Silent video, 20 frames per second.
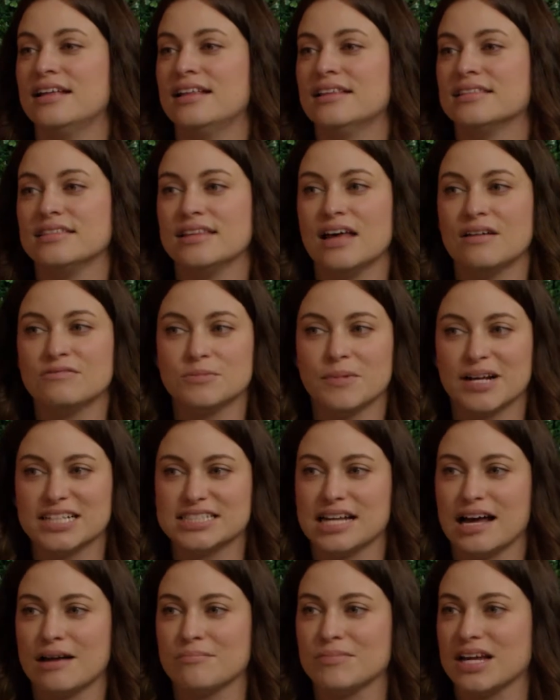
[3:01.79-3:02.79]
loved my
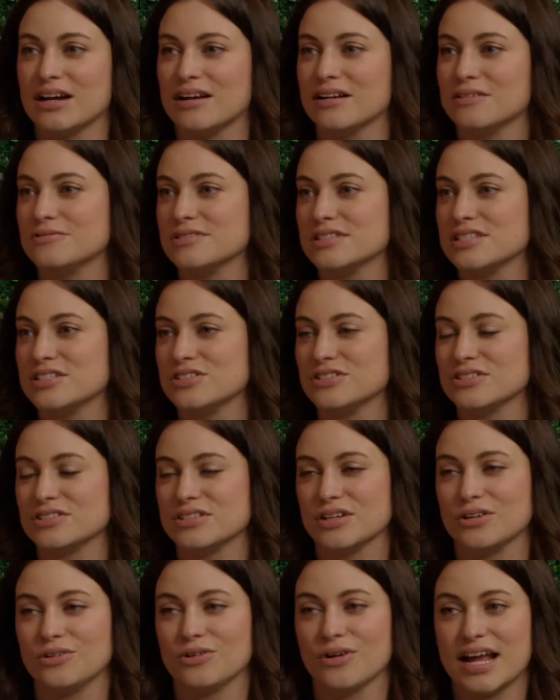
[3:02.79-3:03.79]
time there. It was just
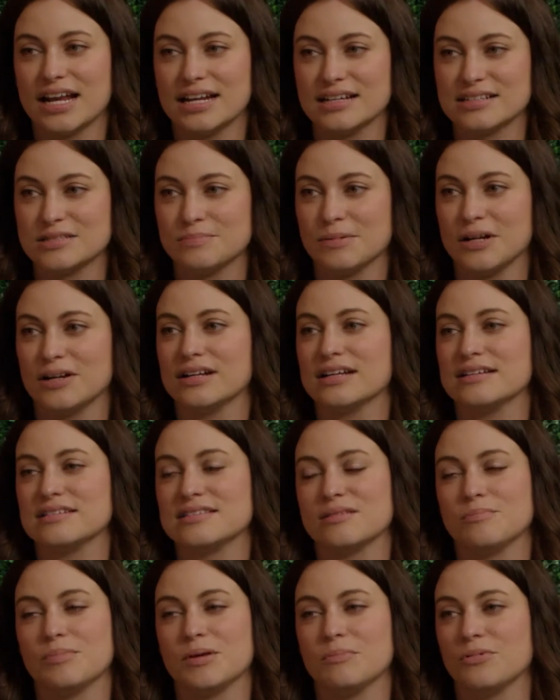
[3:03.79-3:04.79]
a great experience.
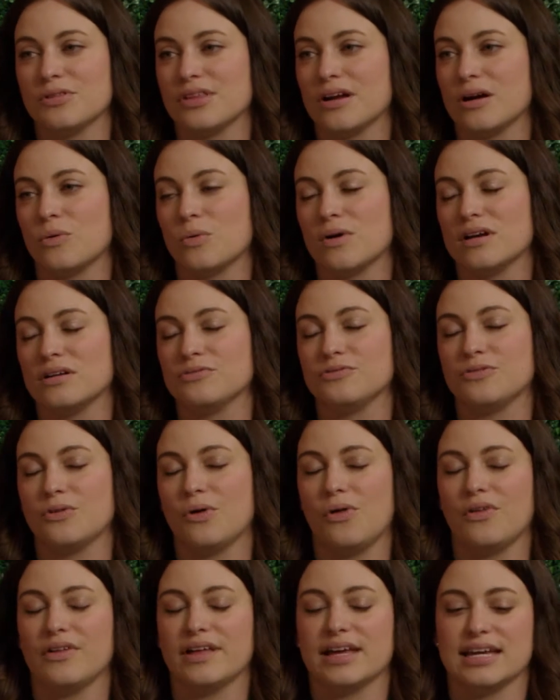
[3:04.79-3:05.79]
The people there are
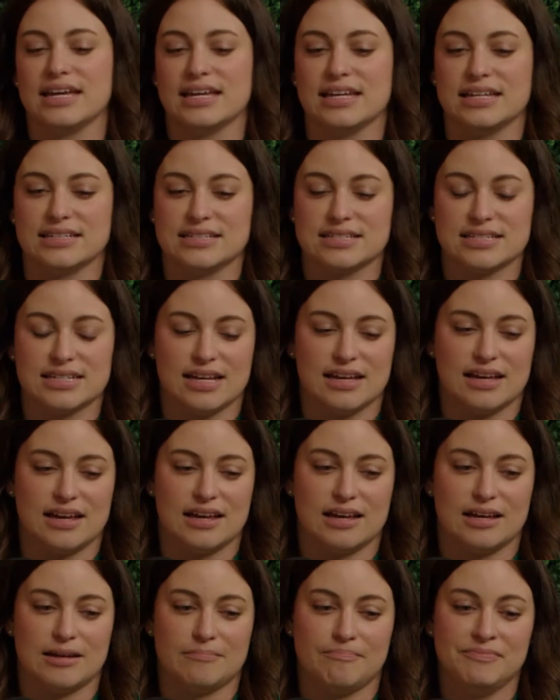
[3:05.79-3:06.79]
wonderful. And
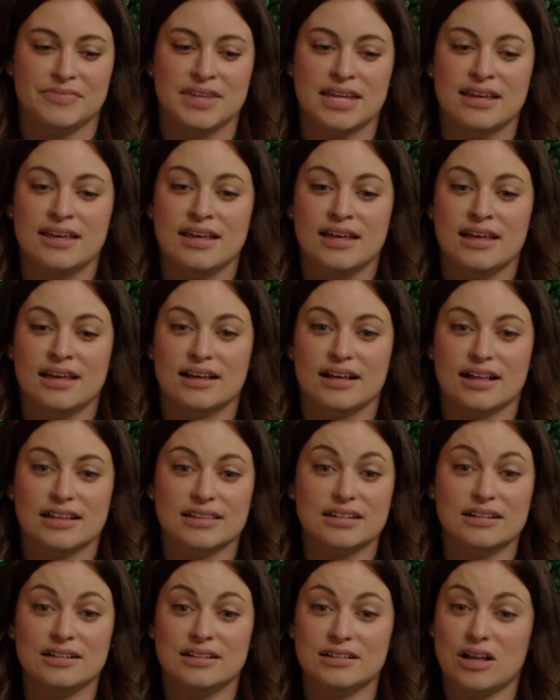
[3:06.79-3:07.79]

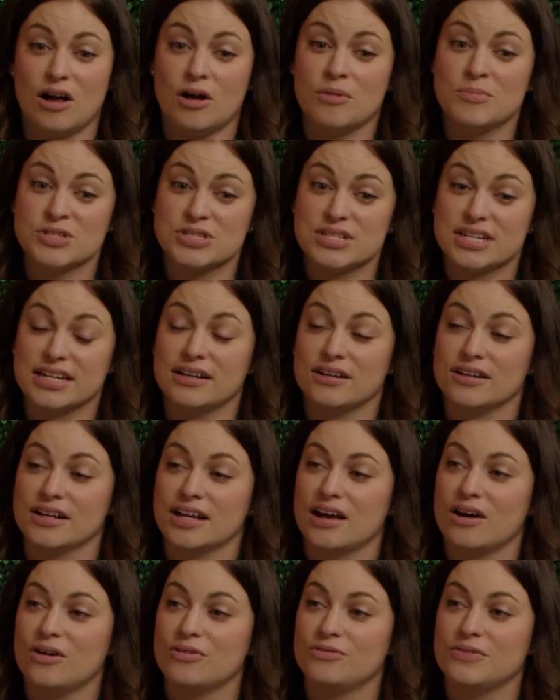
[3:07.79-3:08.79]
almost a year
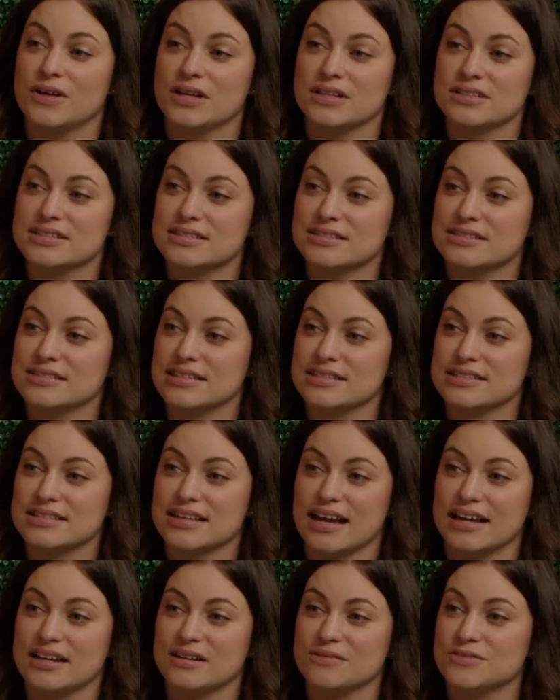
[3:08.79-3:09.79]
ago, felt this
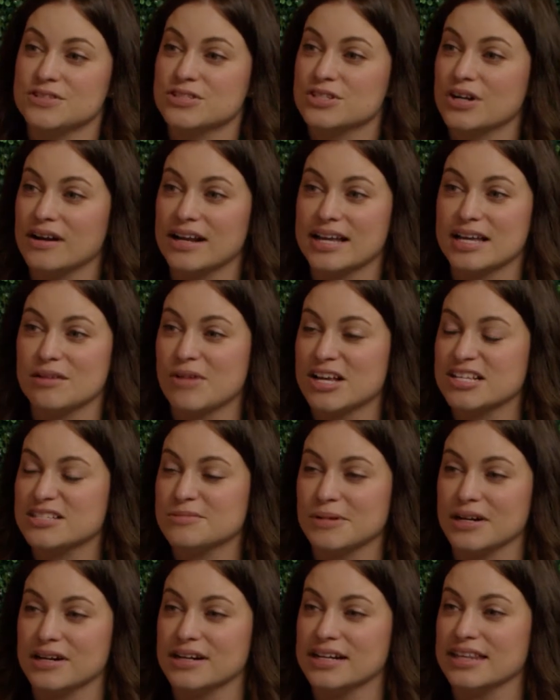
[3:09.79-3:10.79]
kind of stirring in my
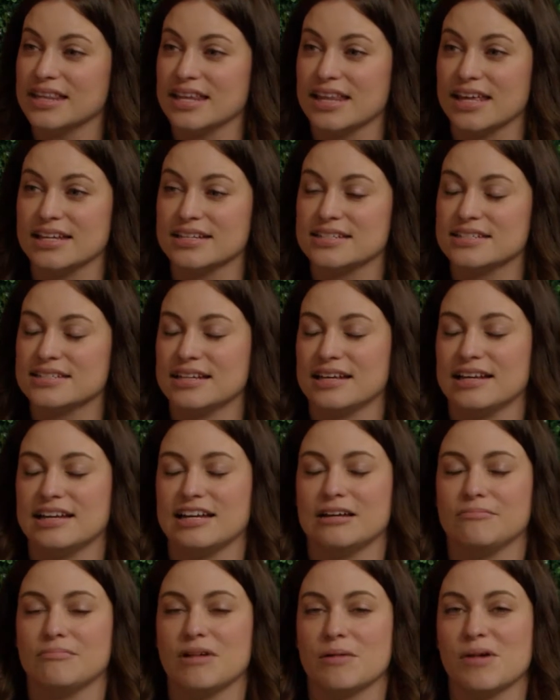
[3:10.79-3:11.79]
spirit that
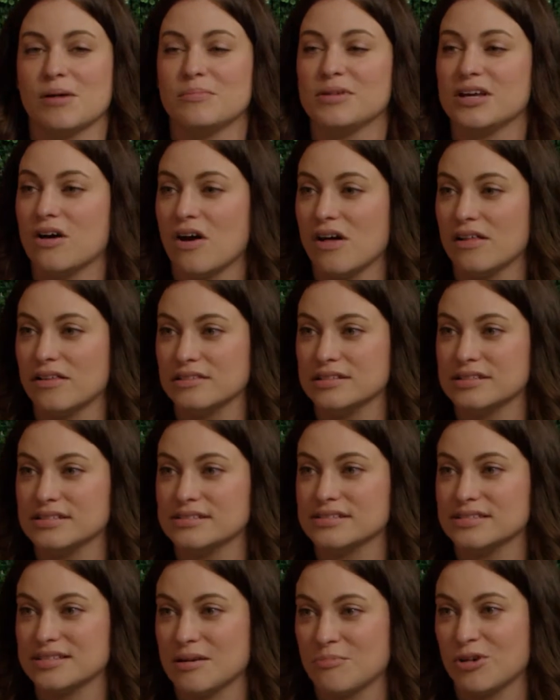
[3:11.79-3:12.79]
I might be called
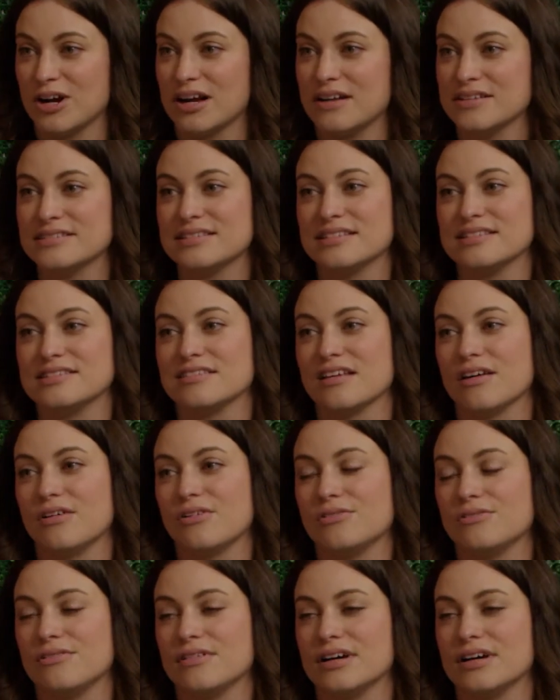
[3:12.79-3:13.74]
somewhere else. And so